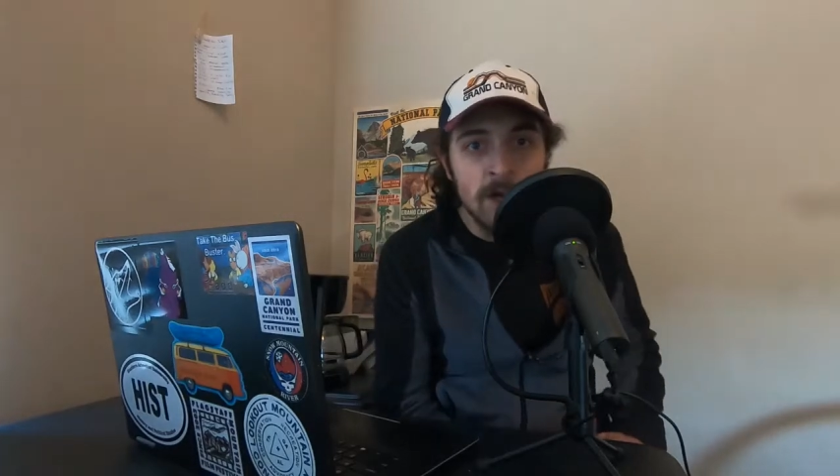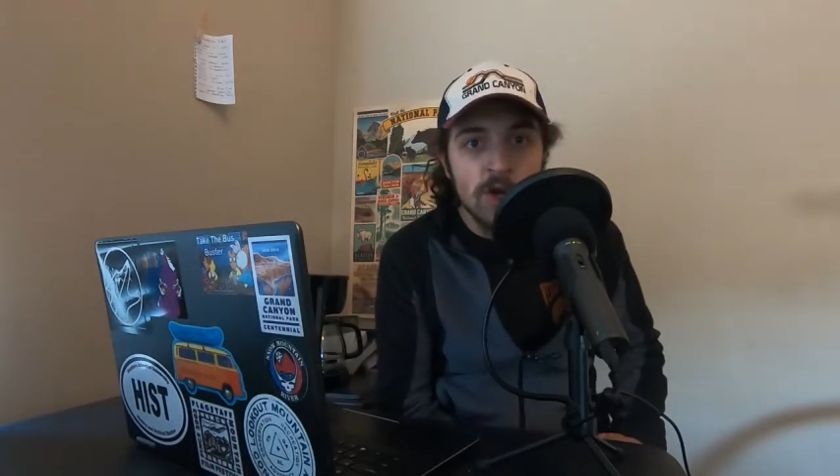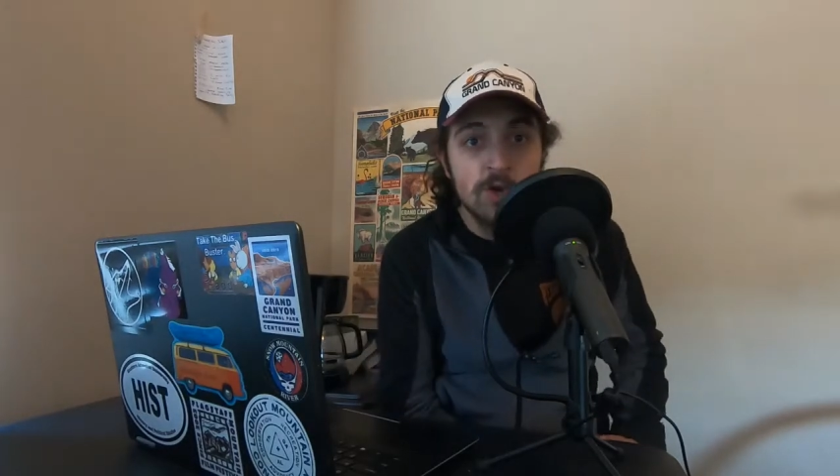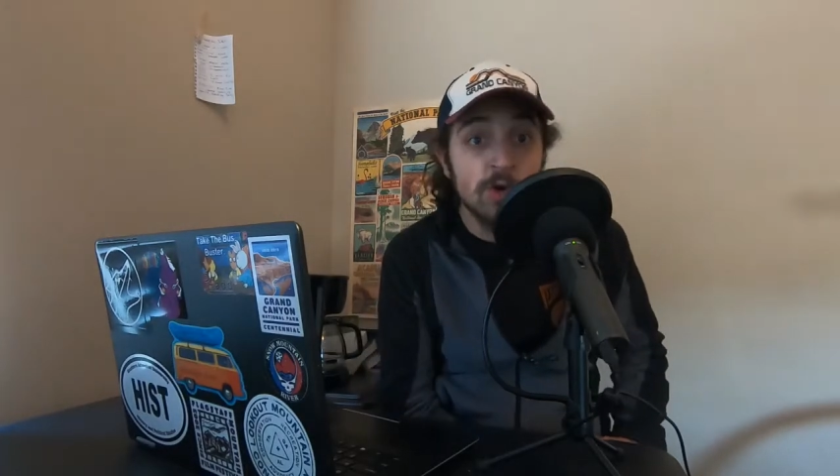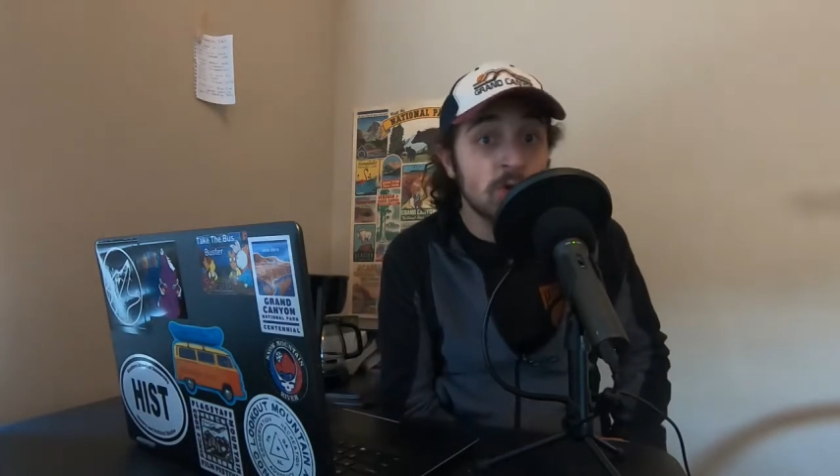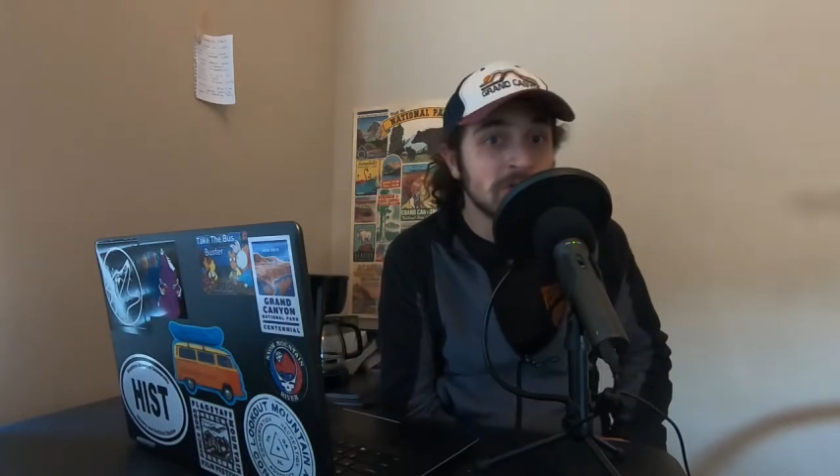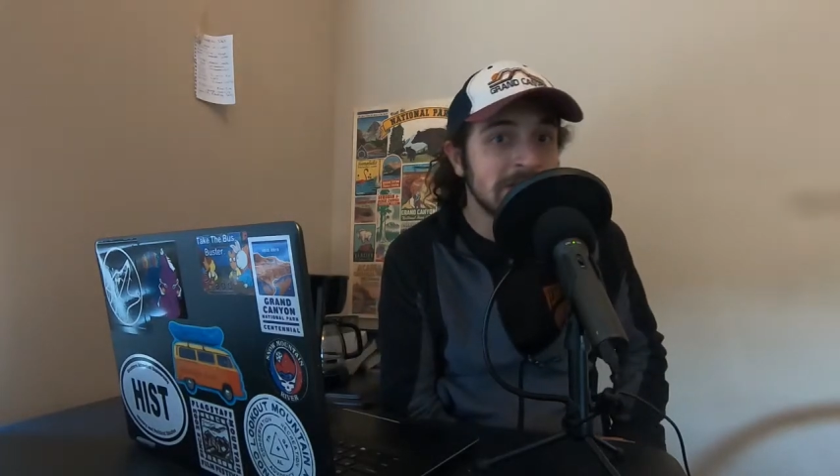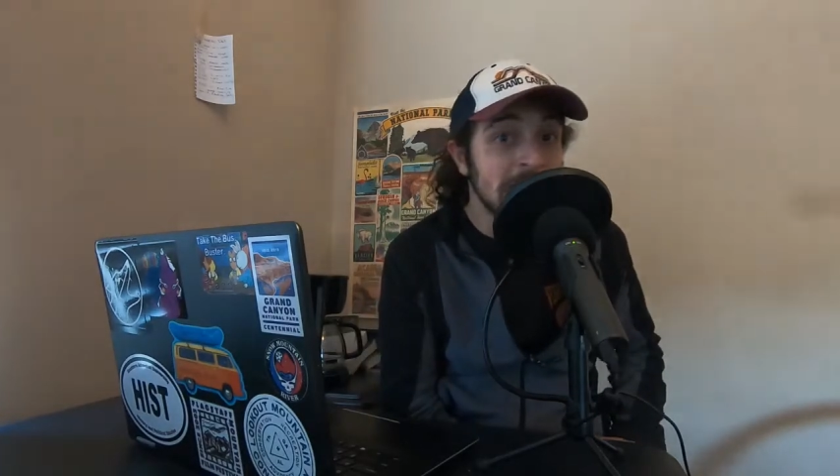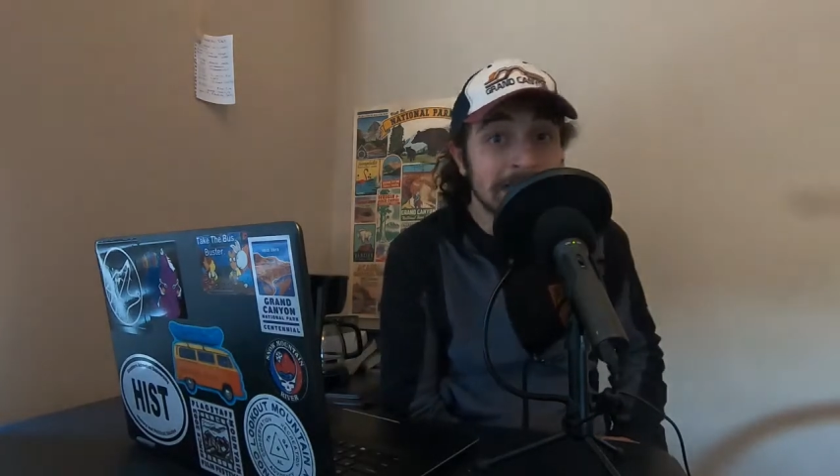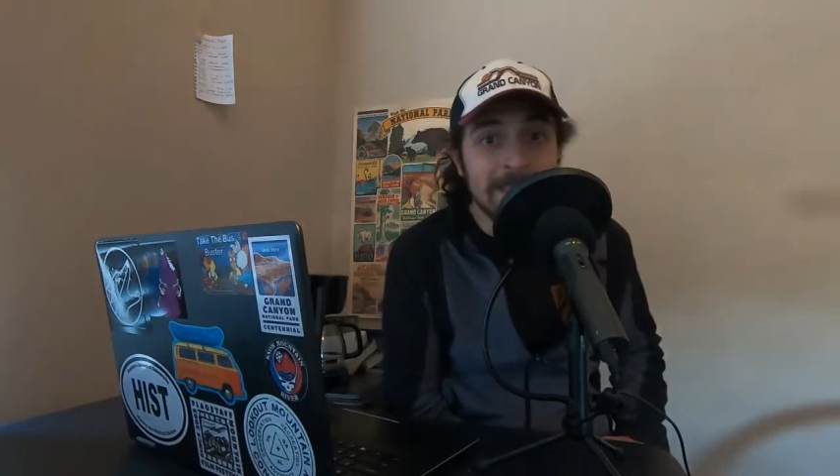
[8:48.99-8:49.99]
You can go
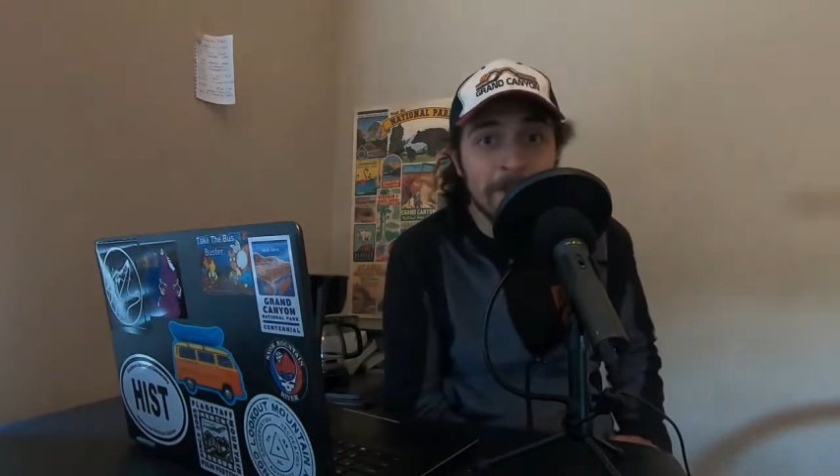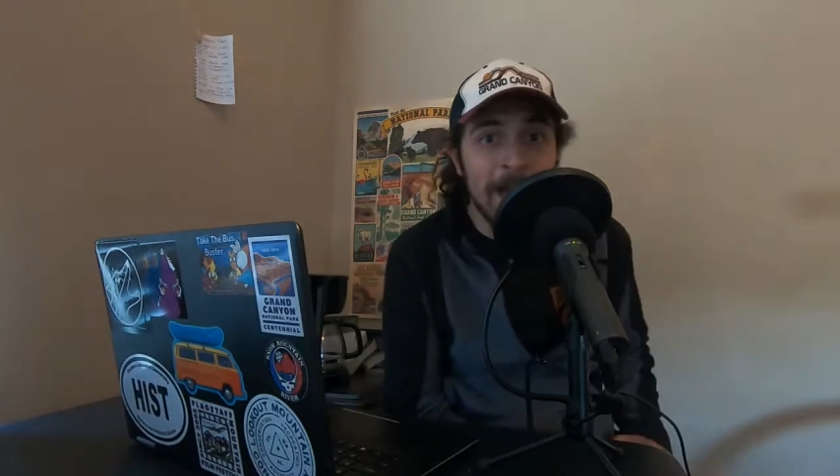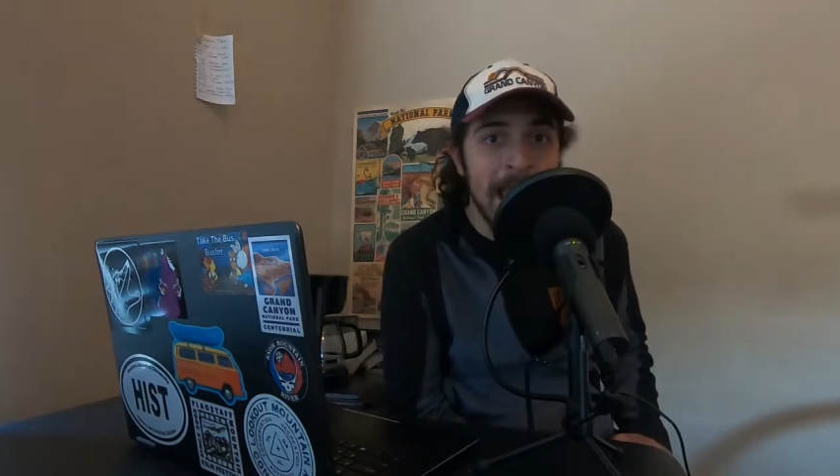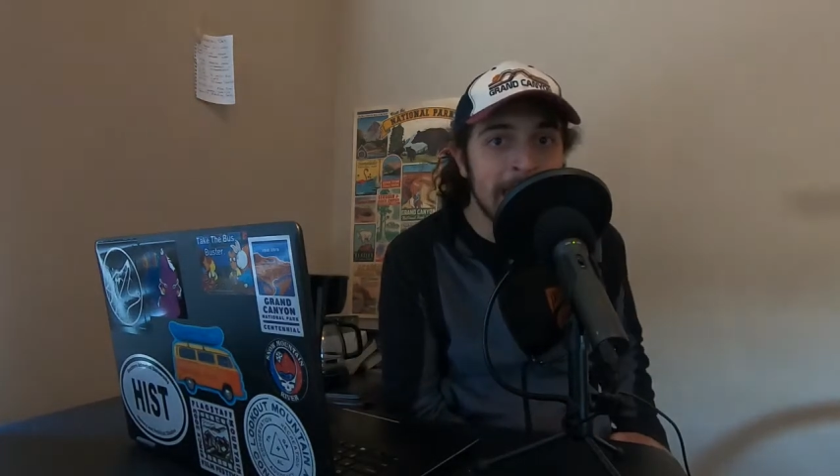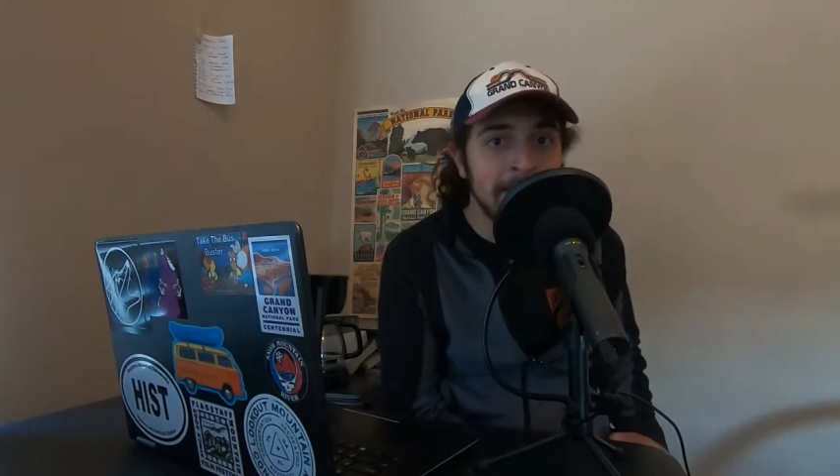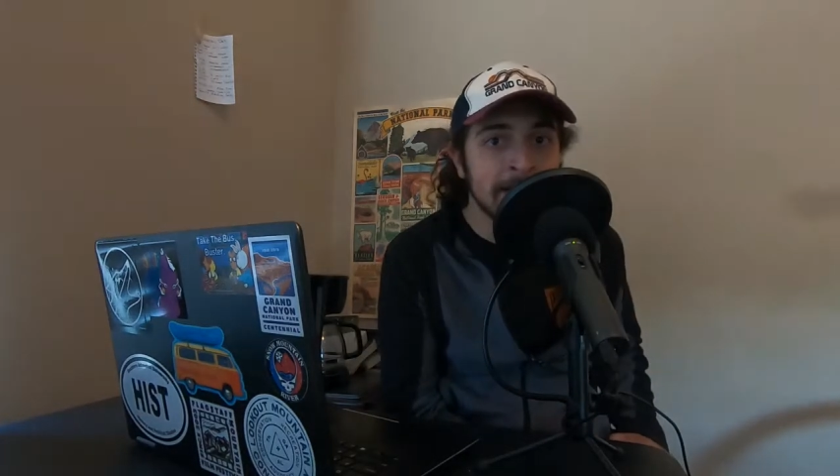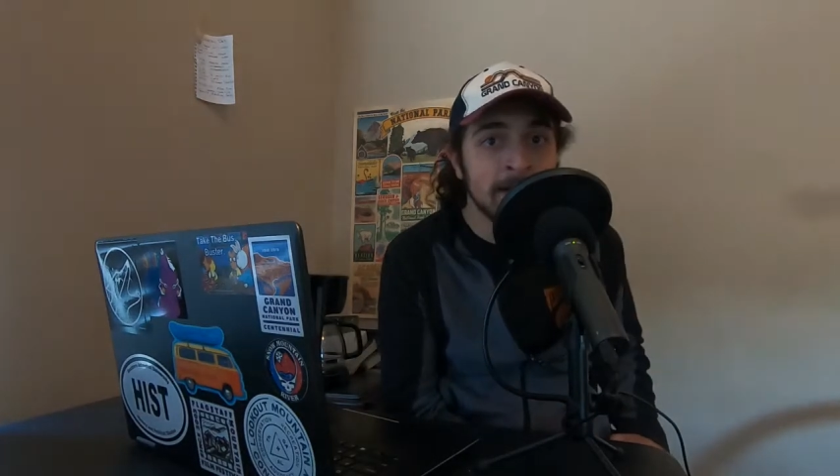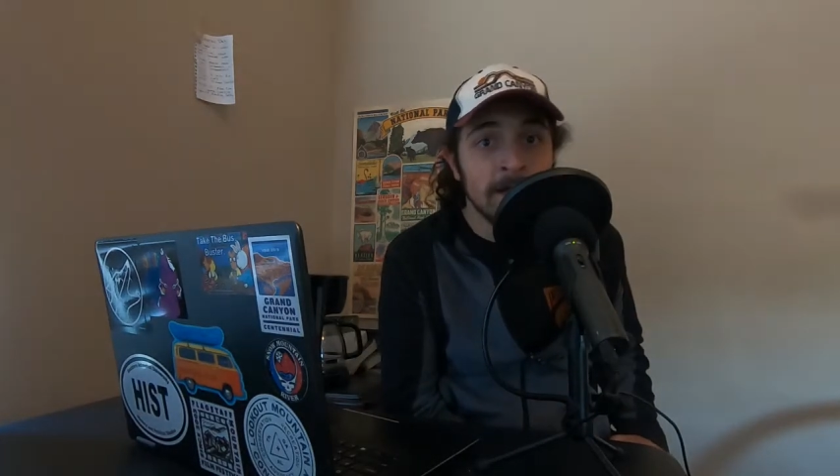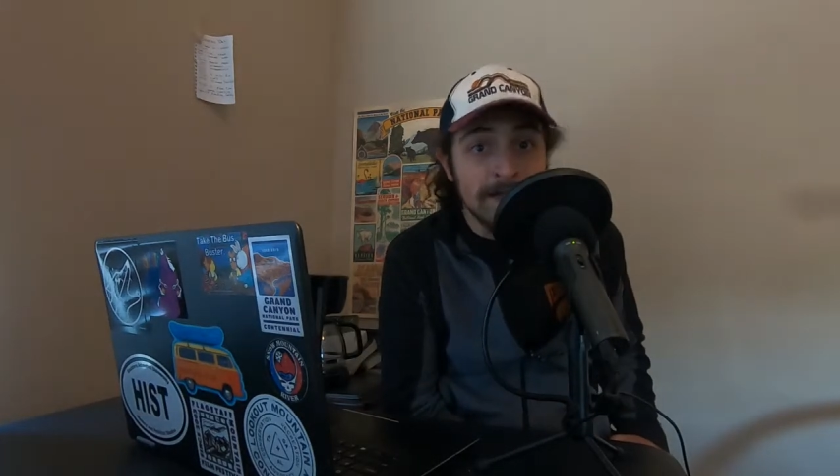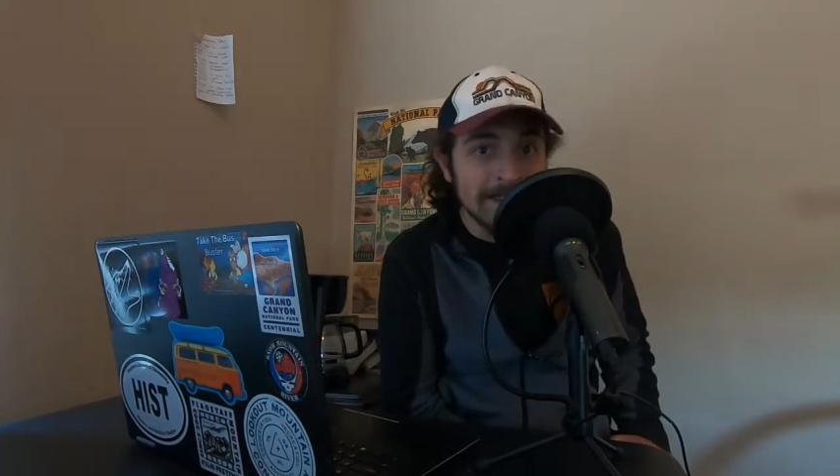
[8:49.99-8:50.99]
set up a hammock,
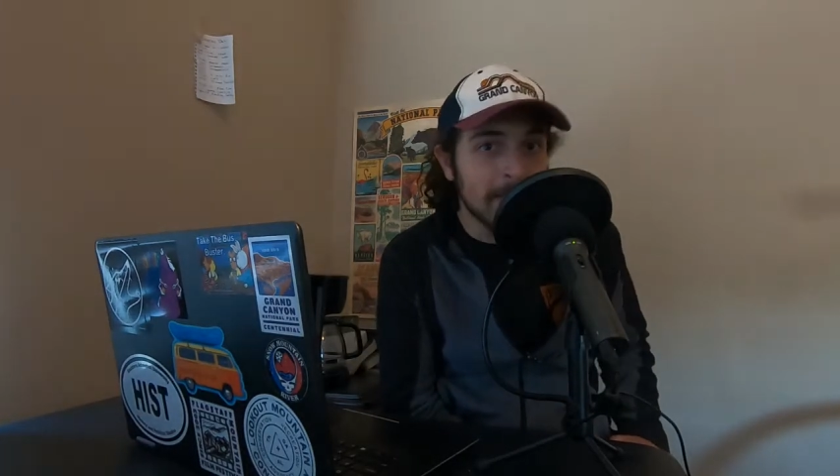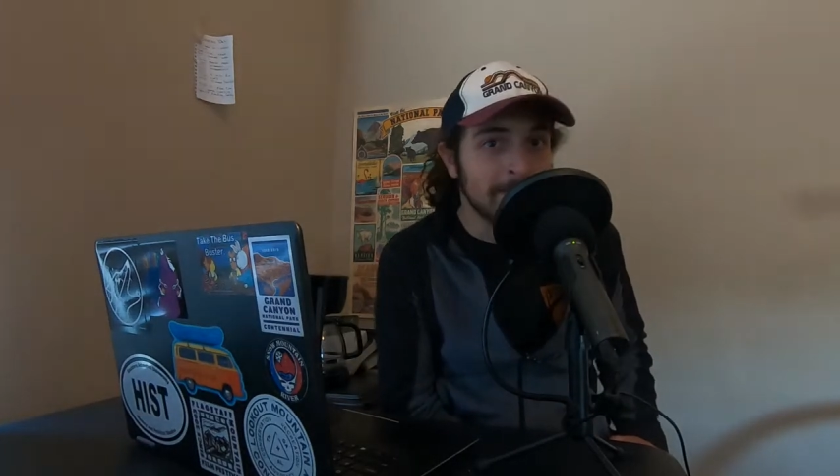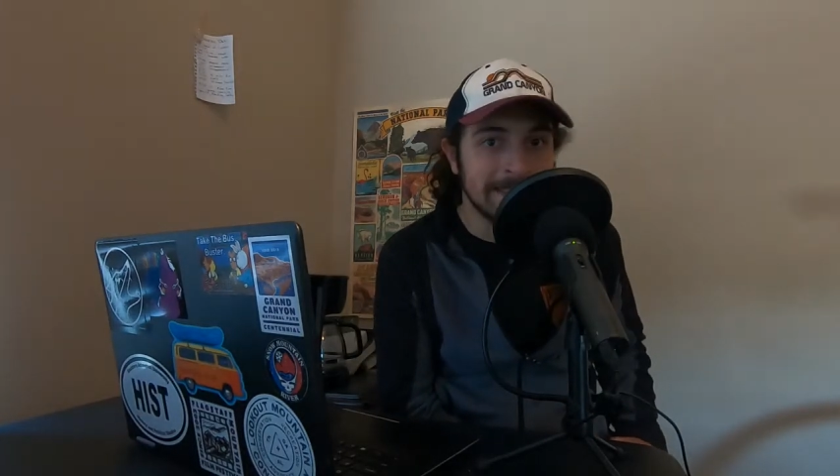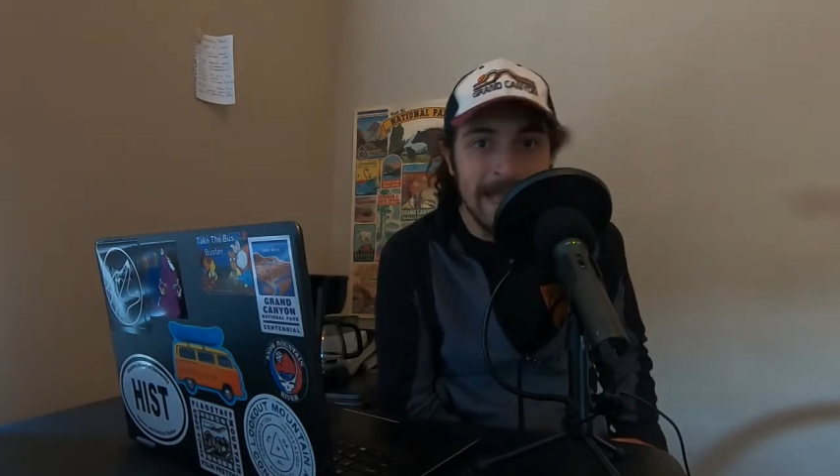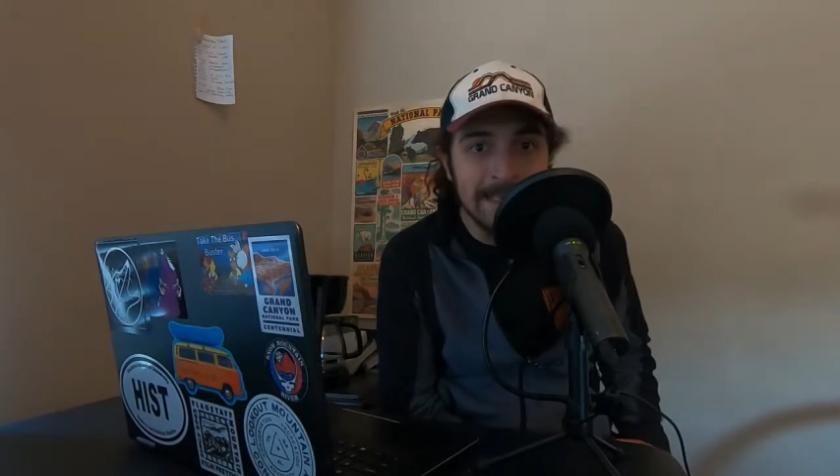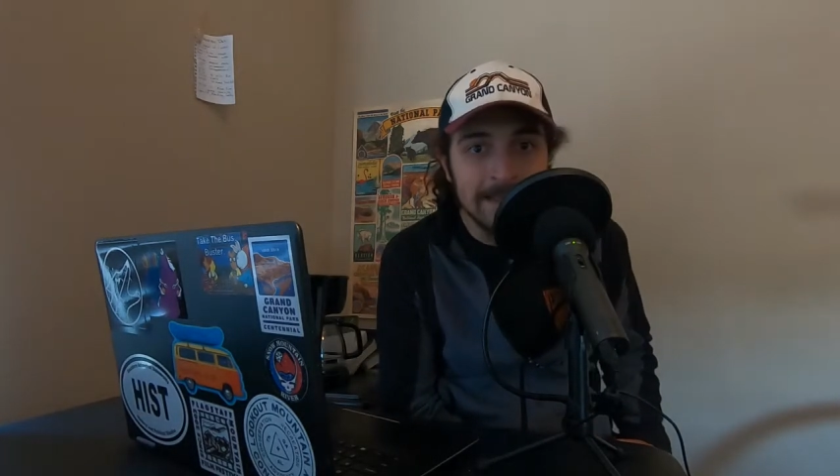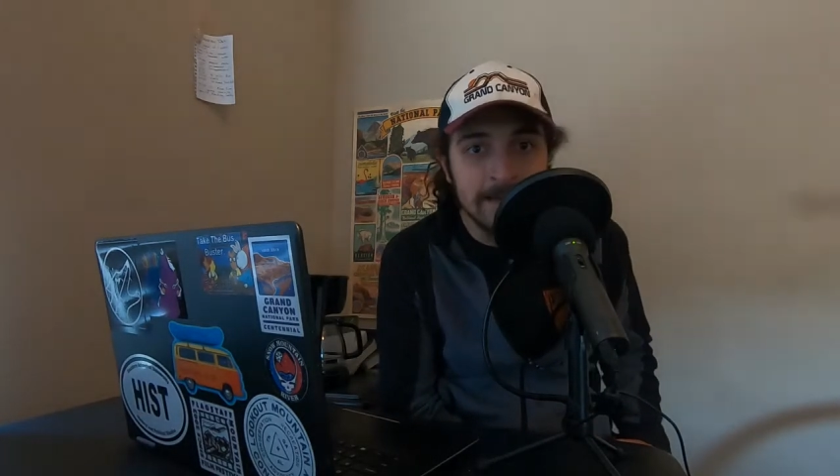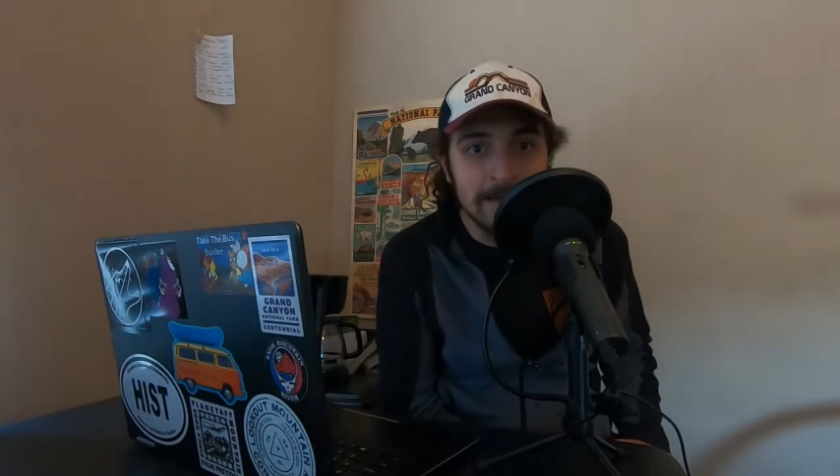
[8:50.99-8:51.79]
set up a tent.